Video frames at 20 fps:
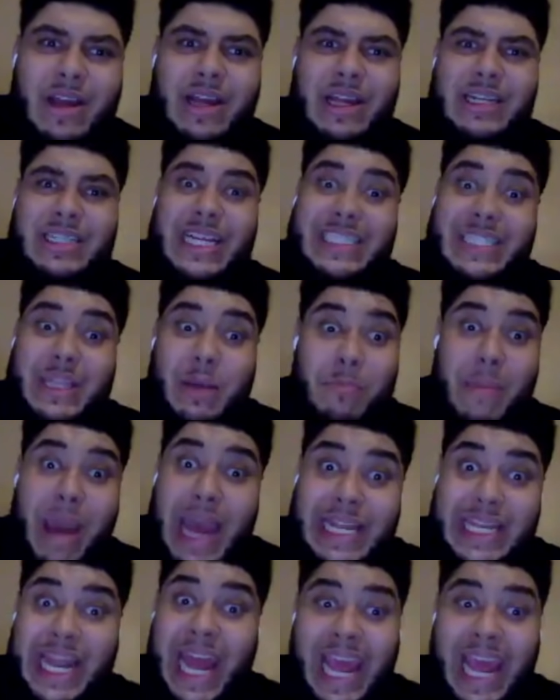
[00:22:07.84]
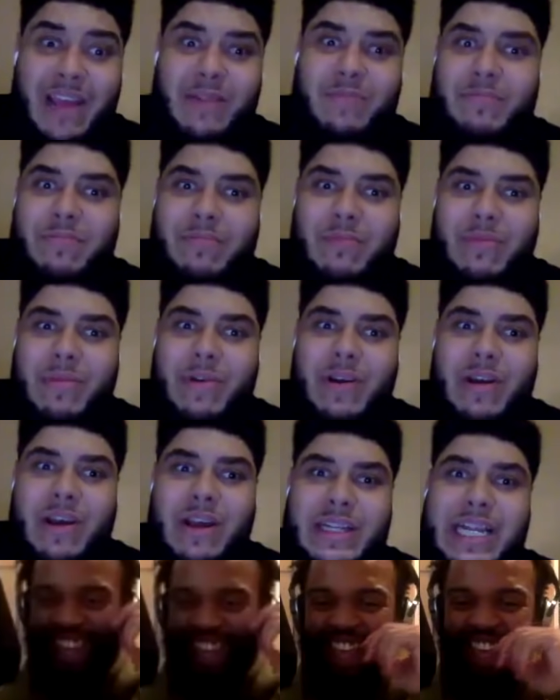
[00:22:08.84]
That's a mad name.
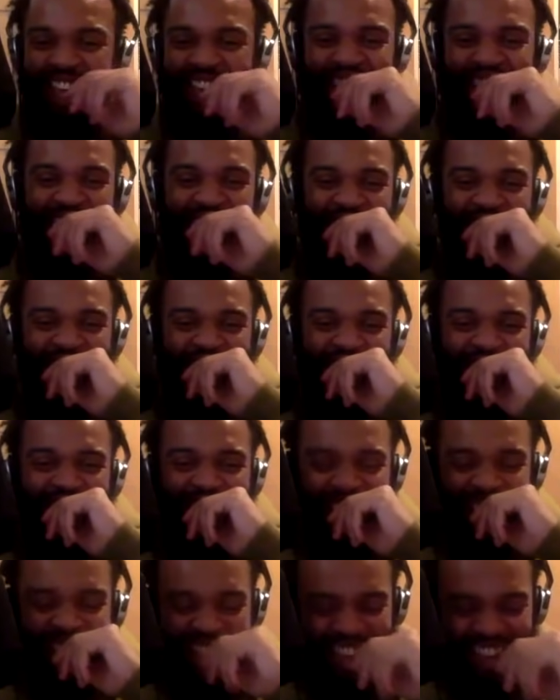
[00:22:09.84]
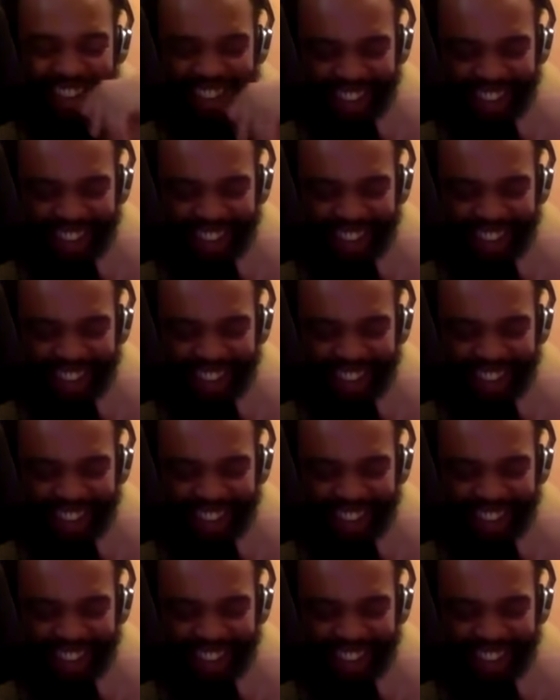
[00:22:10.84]
That's a category on